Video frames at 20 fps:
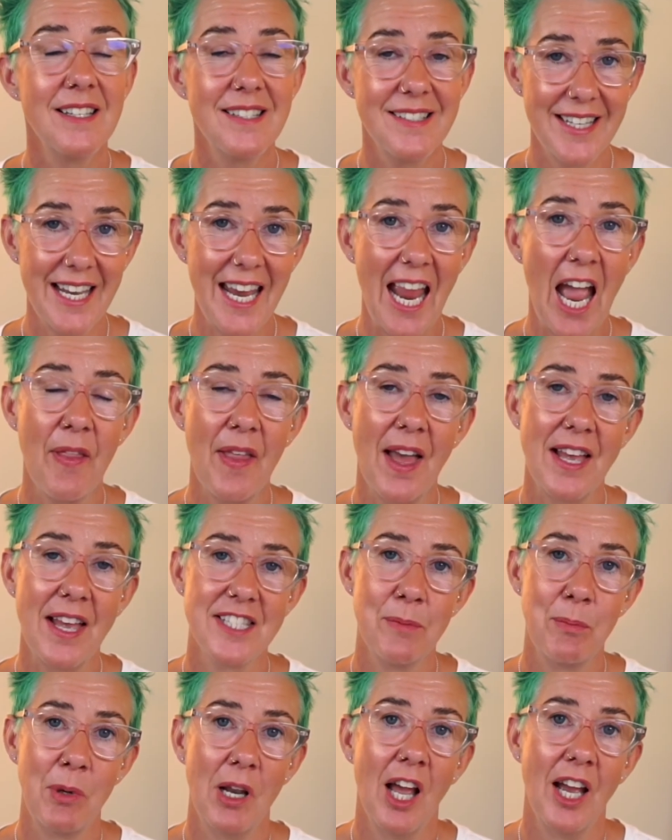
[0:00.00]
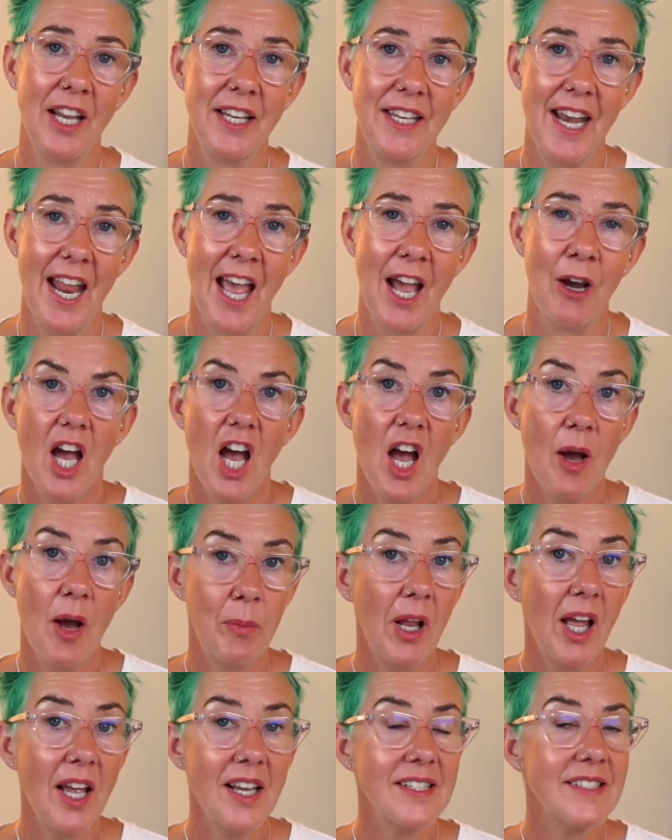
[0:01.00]
see how that's applied now.
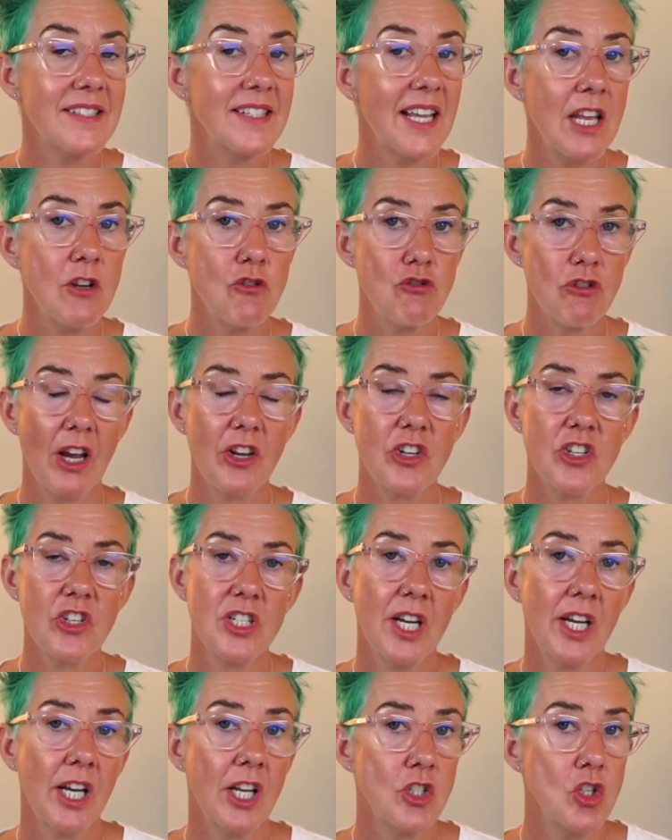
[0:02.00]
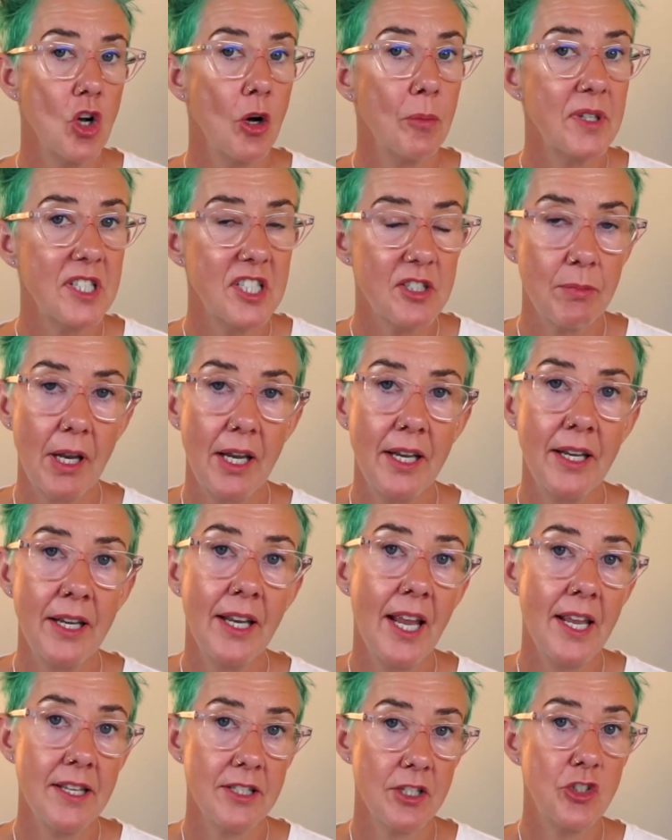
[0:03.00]
Applying skin traction and a Thomas splint
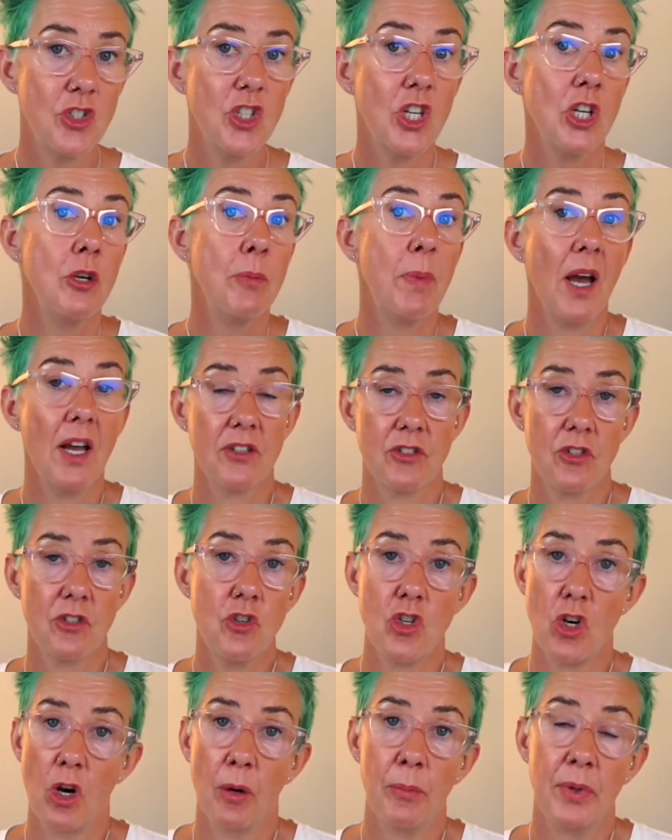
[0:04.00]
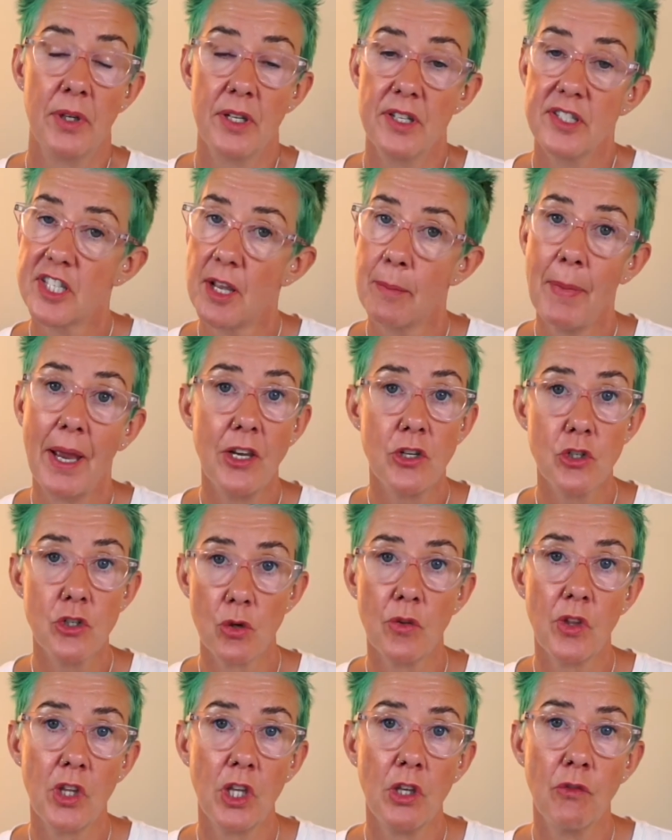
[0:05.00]
is a two-person job, so make sure
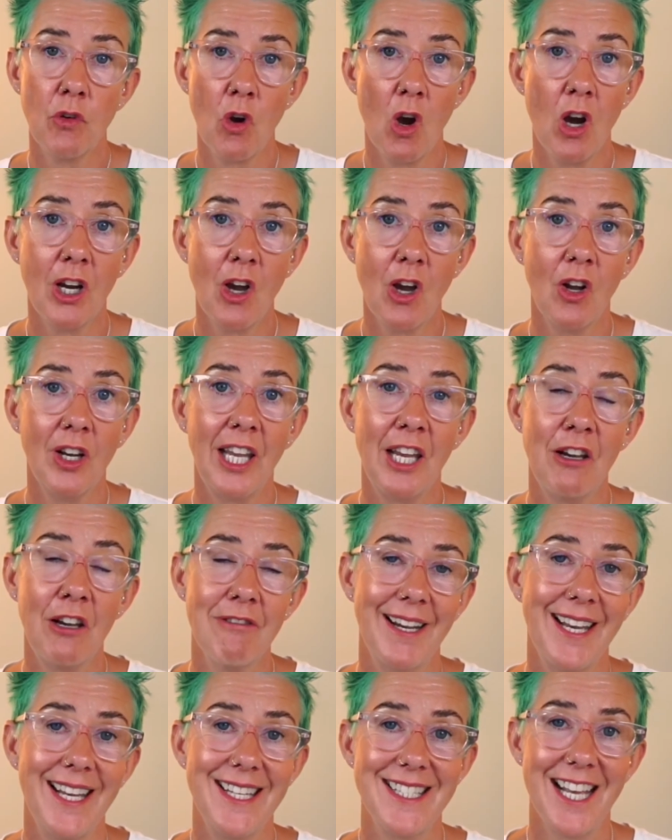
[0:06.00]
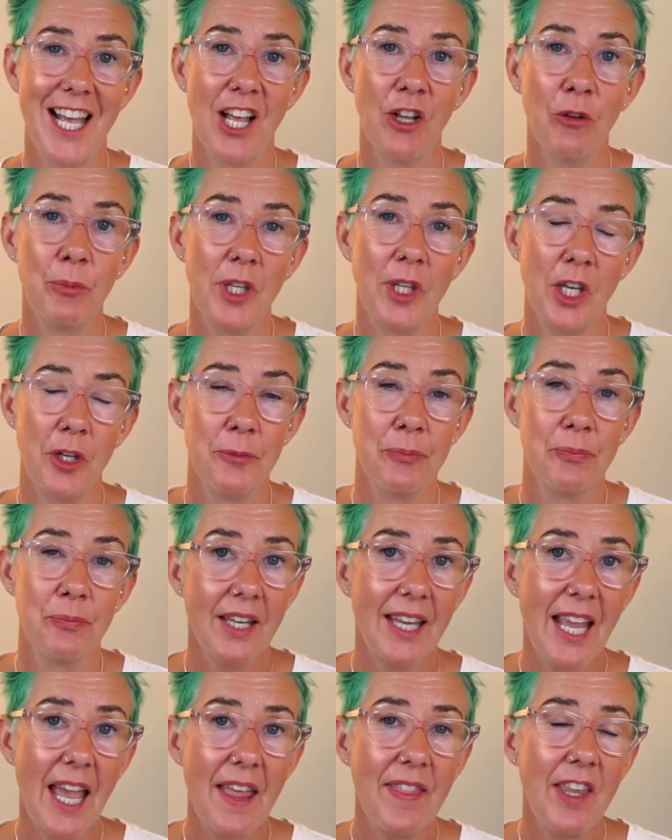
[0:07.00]
that you've got a colleague ready to help you.
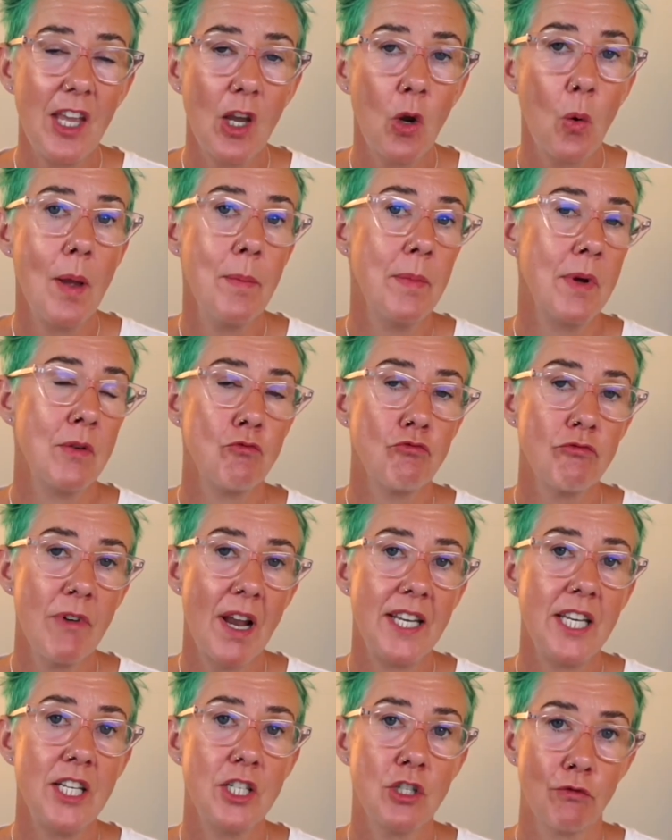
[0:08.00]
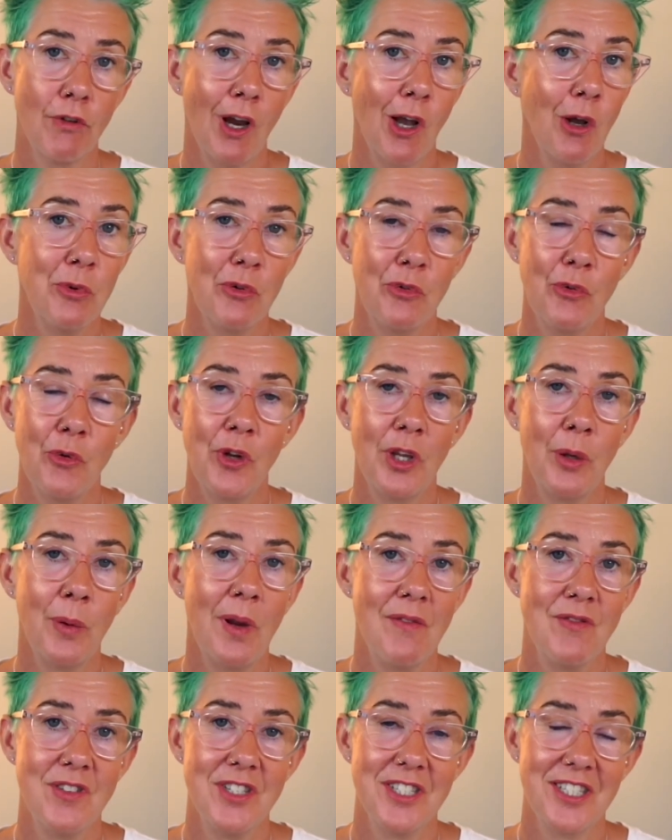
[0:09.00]
Get the equipment ready to roll before you
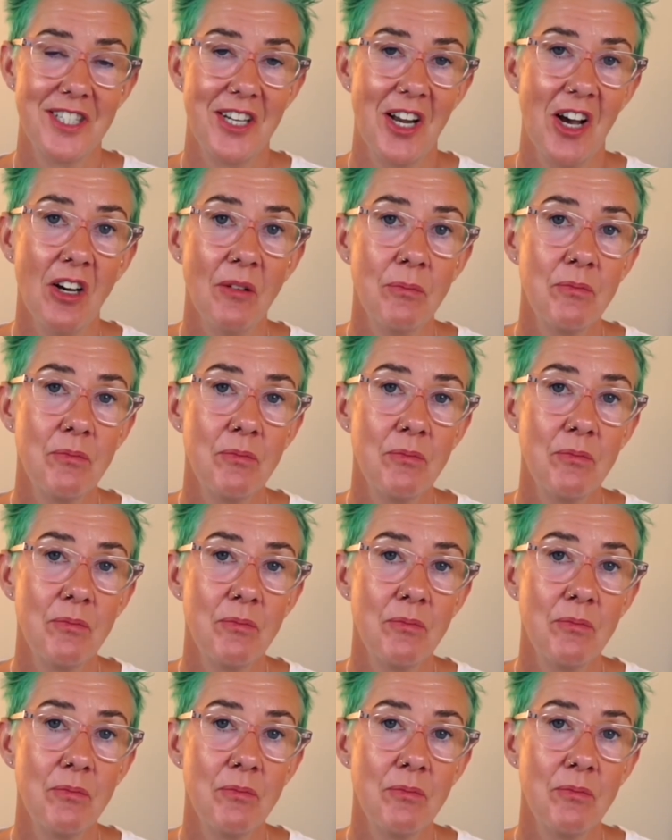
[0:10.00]
even start.